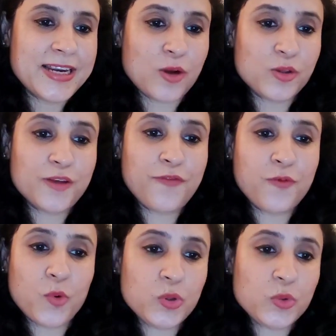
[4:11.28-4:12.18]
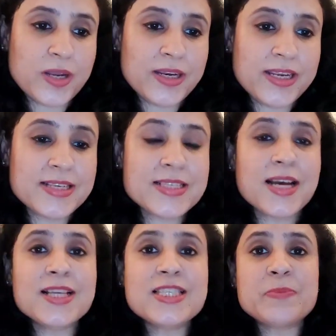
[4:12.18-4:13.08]
Now, the fourth one is
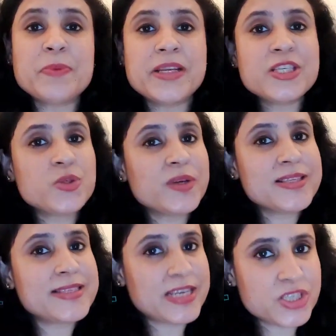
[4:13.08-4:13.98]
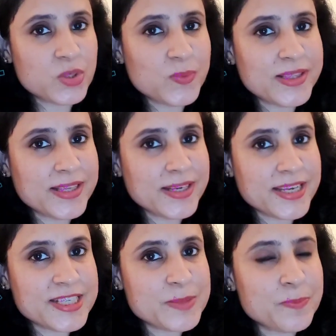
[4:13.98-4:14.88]
a spiritual session with an
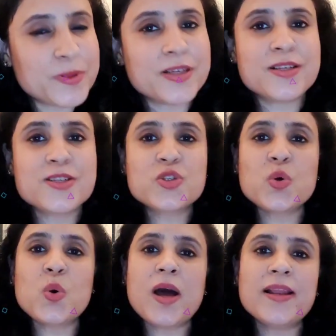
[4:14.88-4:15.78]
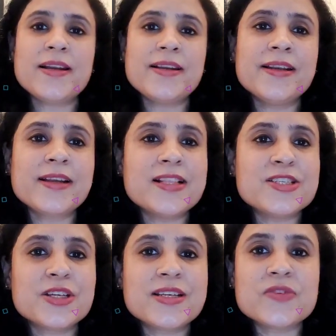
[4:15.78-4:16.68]
expert. So our Indian
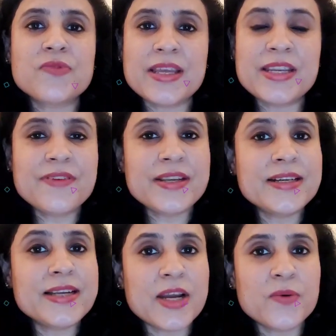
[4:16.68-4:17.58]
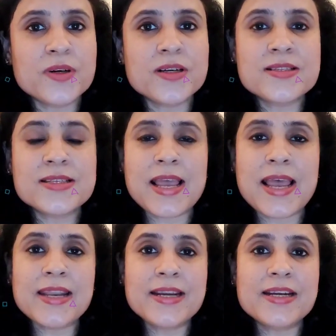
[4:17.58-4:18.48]
culture is very diverse
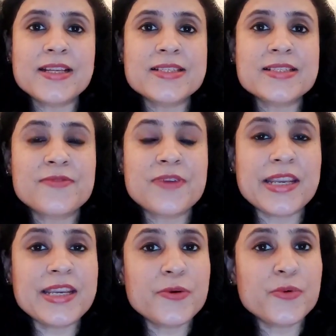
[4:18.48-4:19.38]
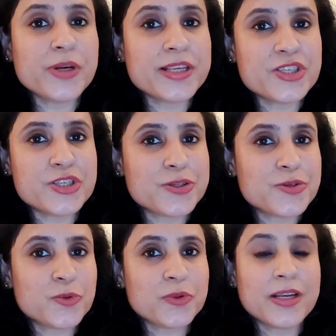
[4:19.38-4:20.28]
and it is very rich.
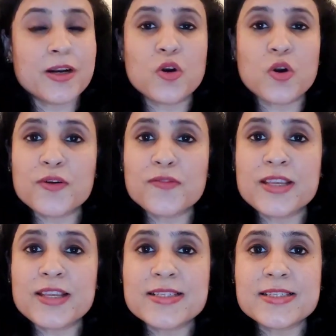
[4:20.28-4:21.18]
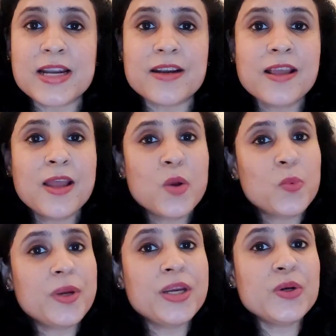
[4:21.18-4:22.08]
So there are a lot of things that
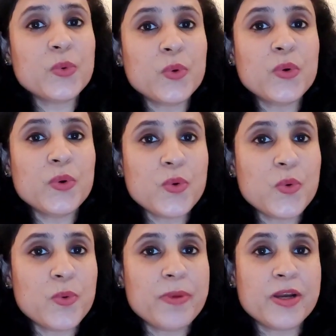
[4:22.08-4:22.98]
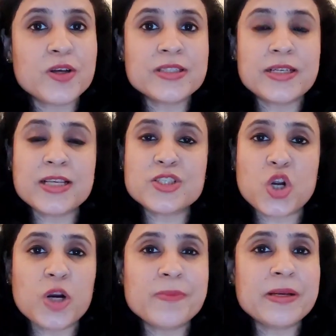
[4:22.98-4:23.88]
we don't know because it has
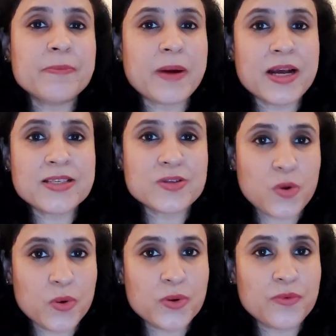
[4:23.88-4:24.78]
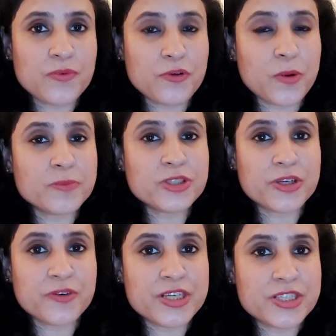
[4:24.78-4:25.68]
not been passed on from
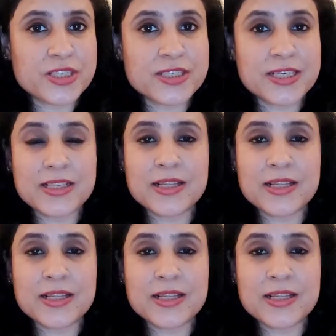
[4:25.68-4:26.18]
generations.